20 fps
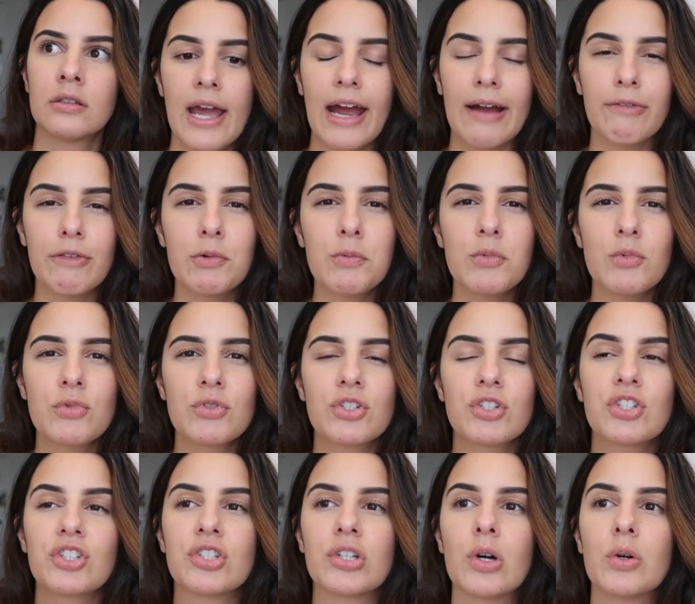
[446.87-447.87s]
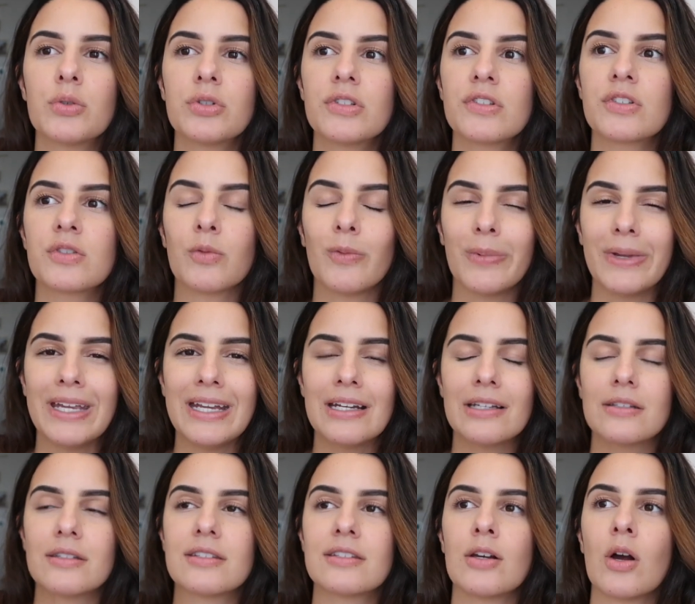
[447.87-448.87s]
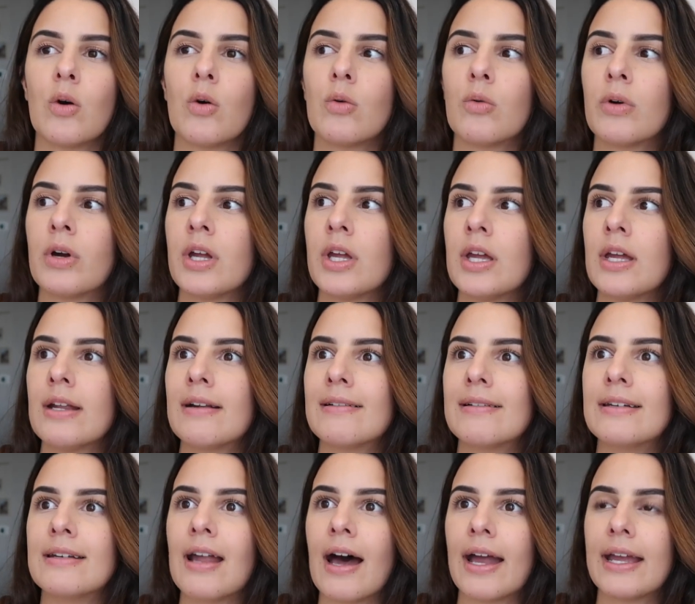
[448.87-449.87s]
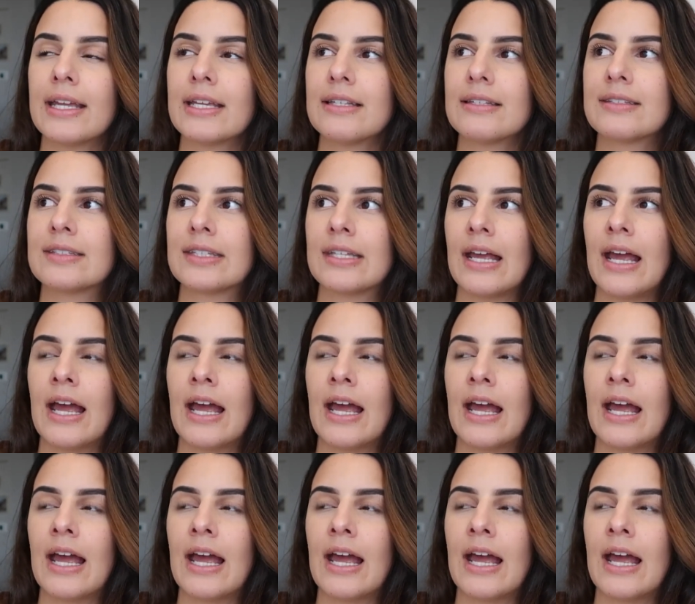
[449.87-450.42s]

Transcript: everyone was just so sweet and so nice,